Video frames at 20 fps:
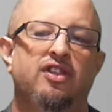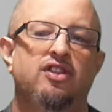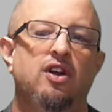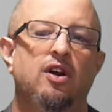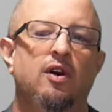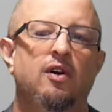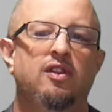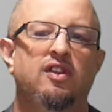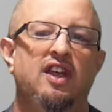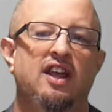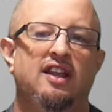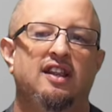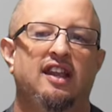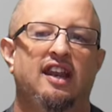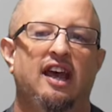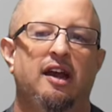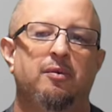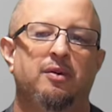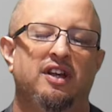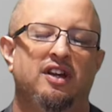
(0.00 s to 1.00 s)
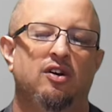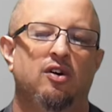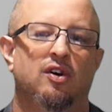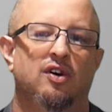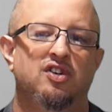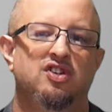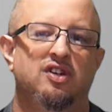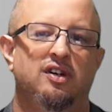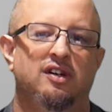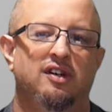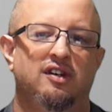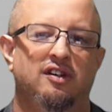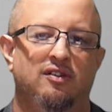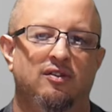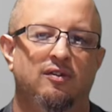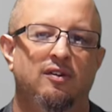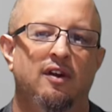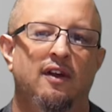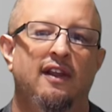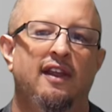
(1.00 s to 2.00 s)
third thing that I would encourage you to
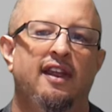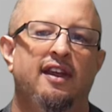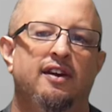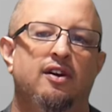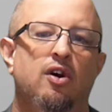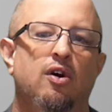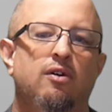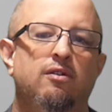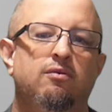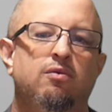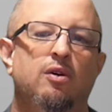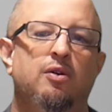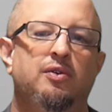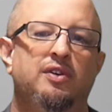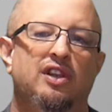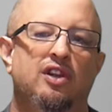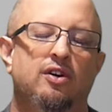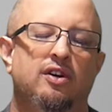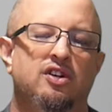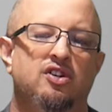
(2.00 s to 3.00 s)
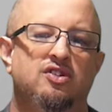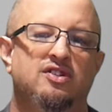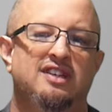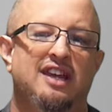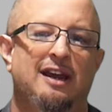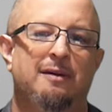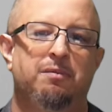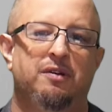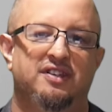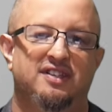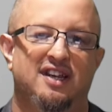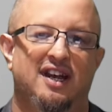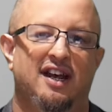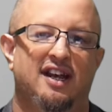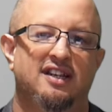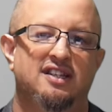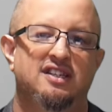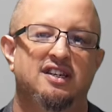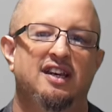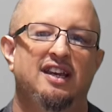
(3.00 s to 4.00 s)
do, go through and look at your sample
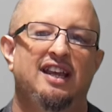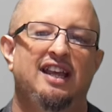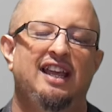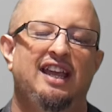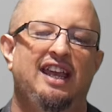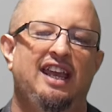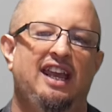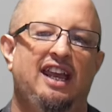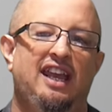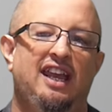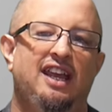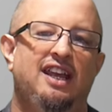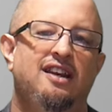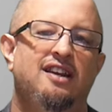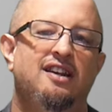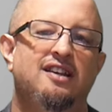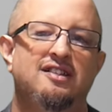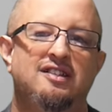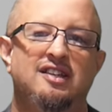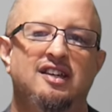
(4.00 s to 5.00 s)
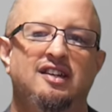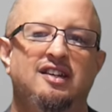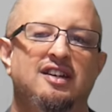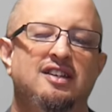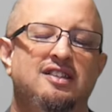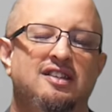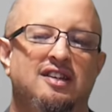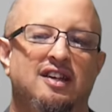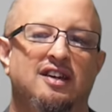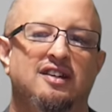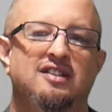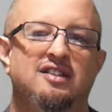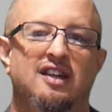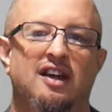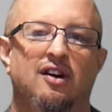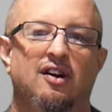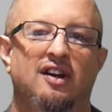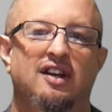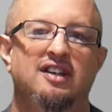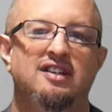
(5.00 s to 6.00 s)
size. In statistics,
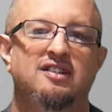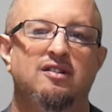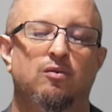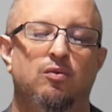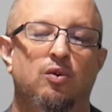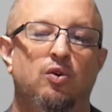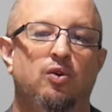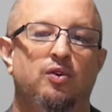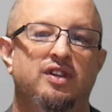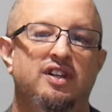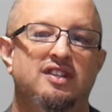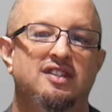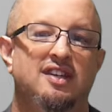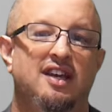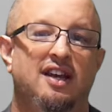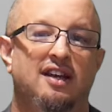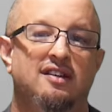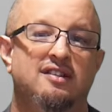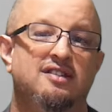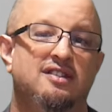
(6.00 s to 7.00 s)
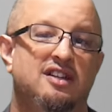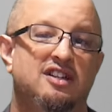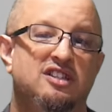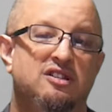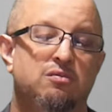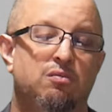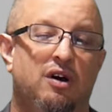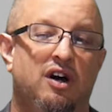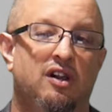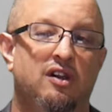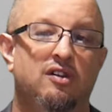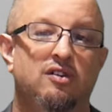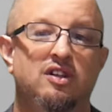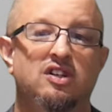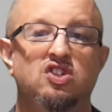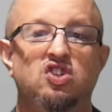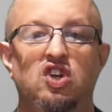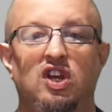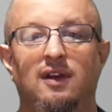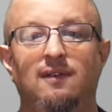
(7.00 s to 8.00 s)
there is a rule that says the smaller the
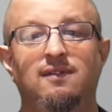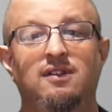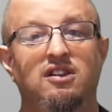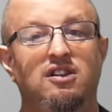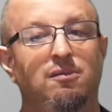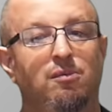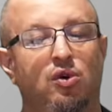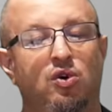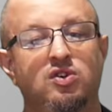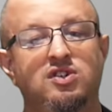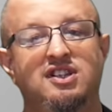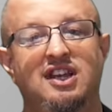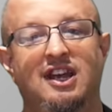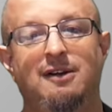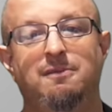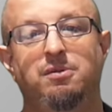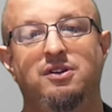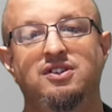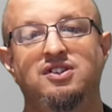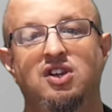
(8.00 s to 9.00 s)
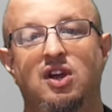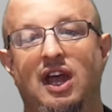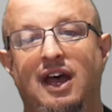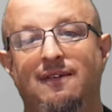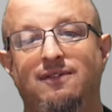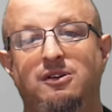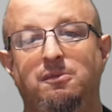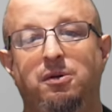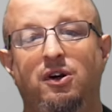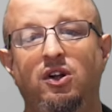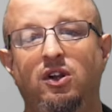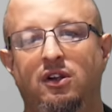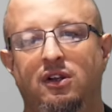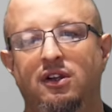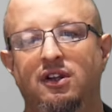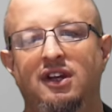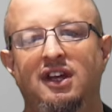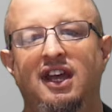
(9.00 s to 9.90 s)
shift, the more samples you have to pull.